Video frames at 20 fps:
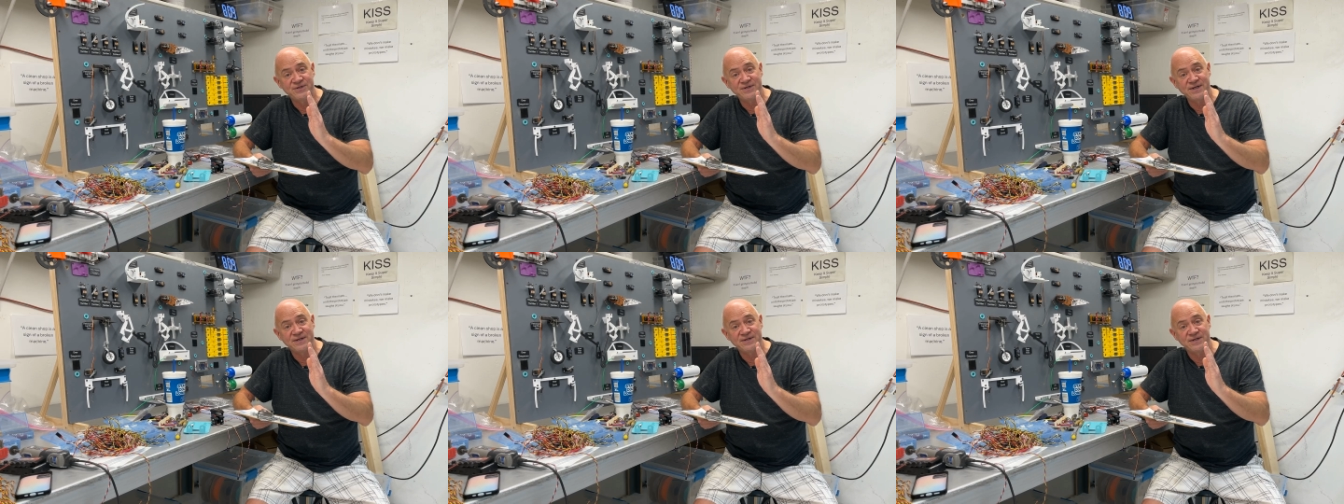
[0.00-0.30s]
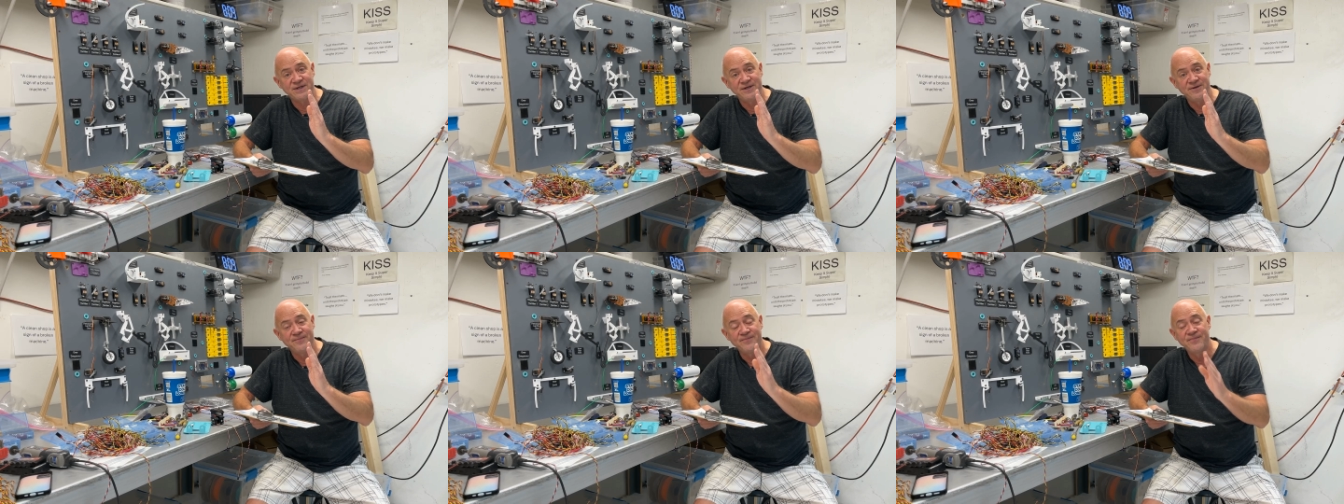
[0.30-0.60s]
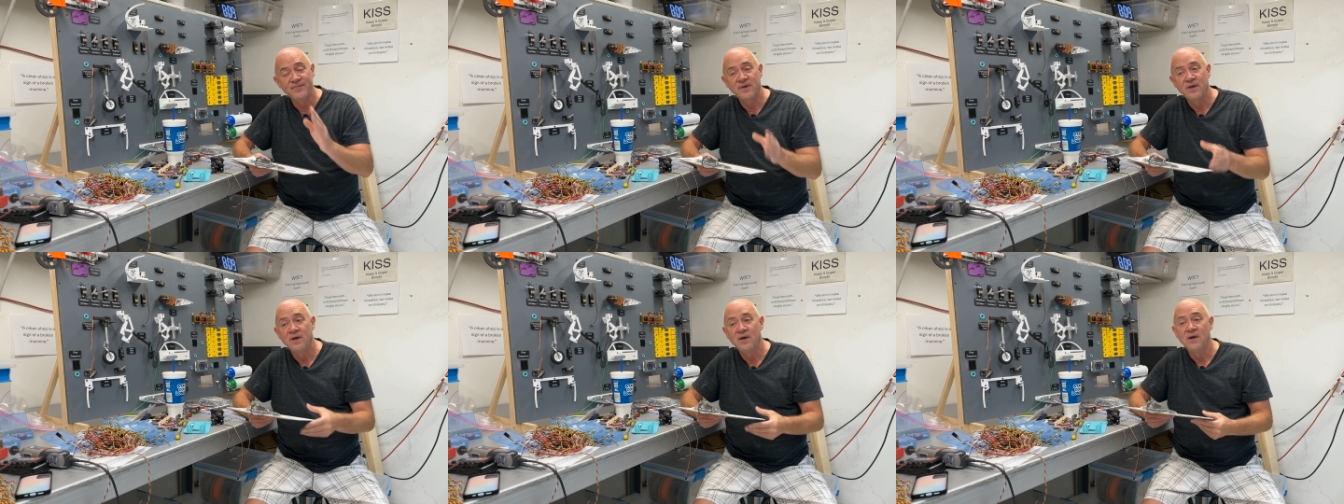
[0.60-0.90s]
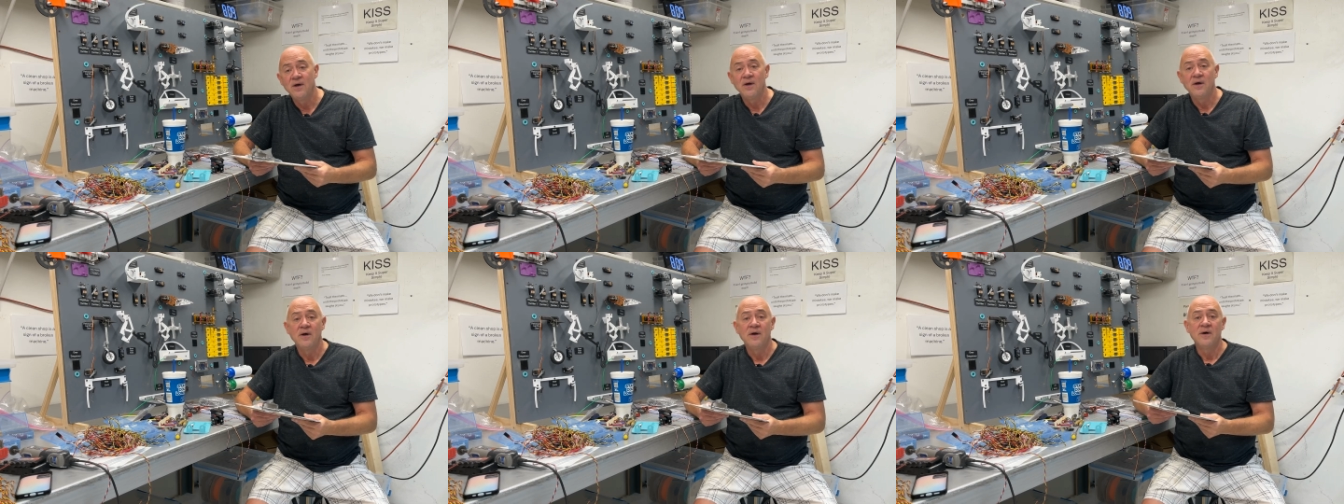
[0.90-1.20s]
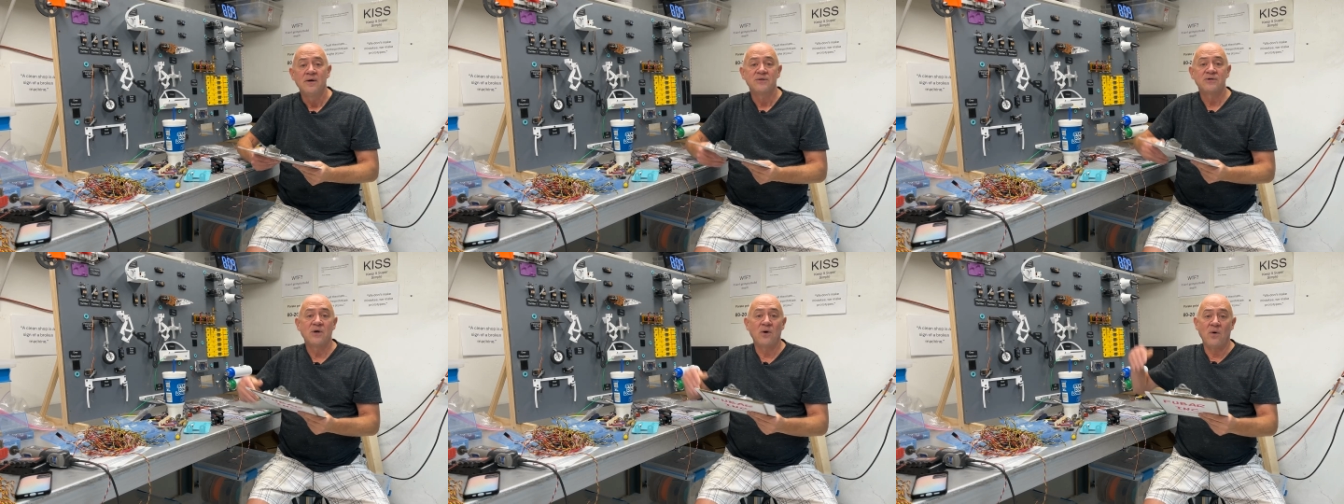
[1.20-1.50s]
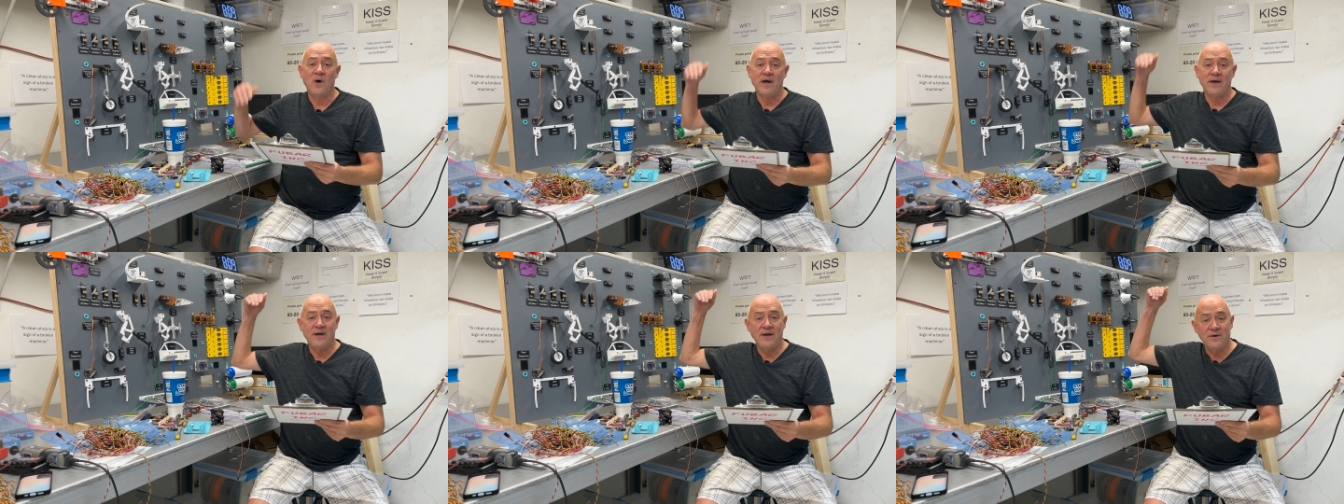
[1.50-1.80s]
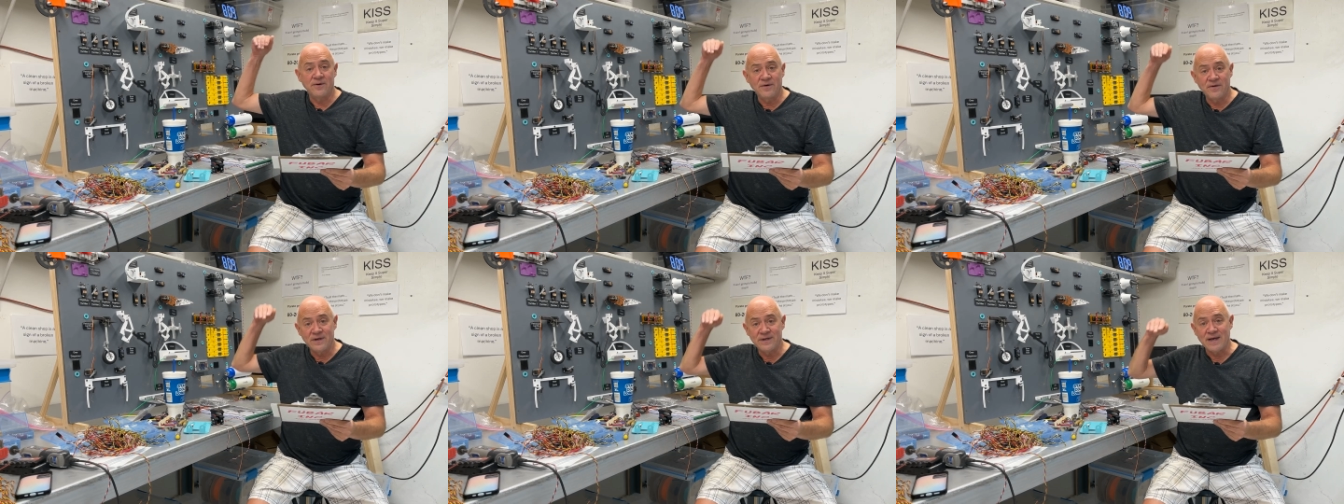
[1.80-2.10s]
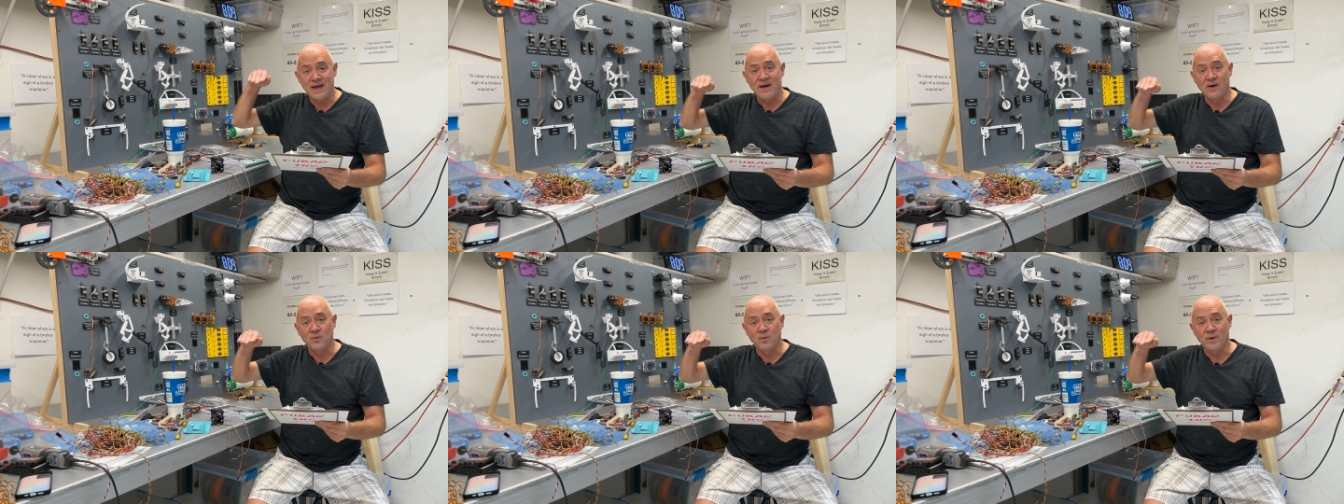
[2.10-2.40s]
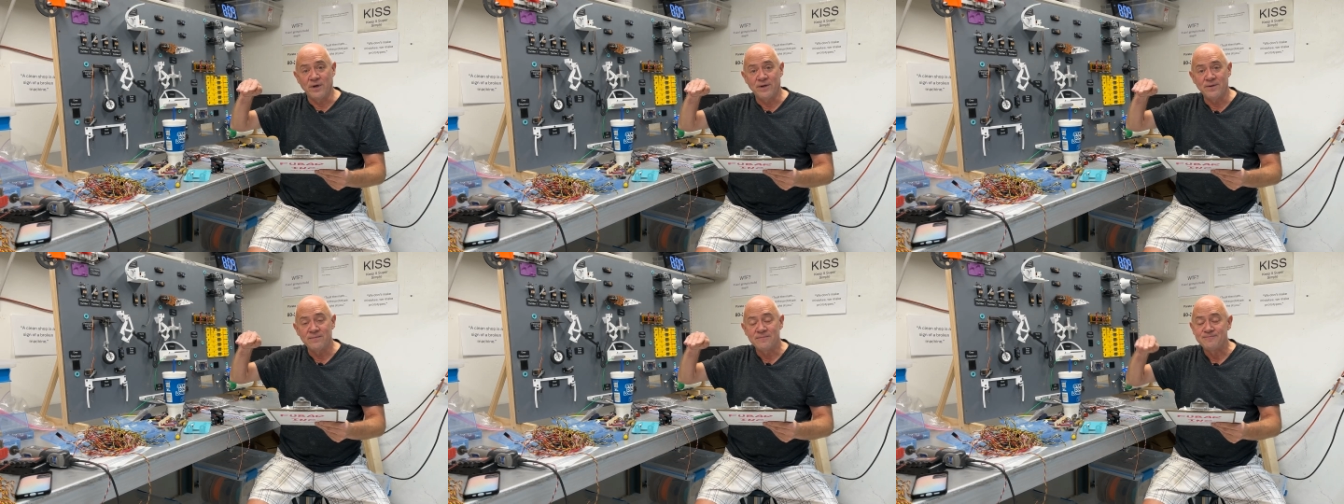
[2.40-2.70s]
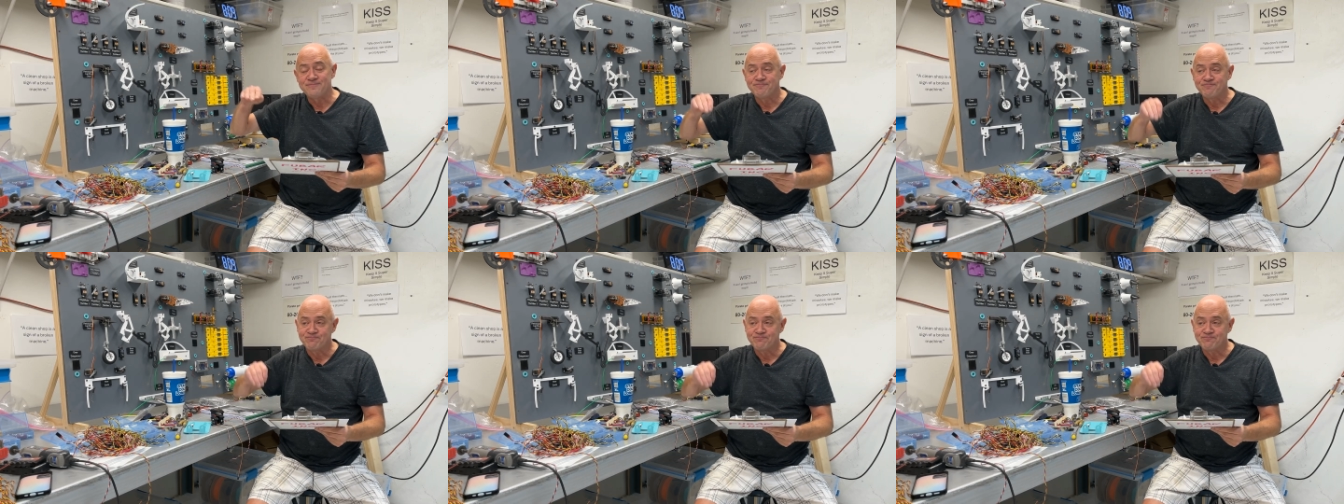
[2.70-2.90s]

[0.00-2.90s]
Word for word: sixty. So I enter the downwind,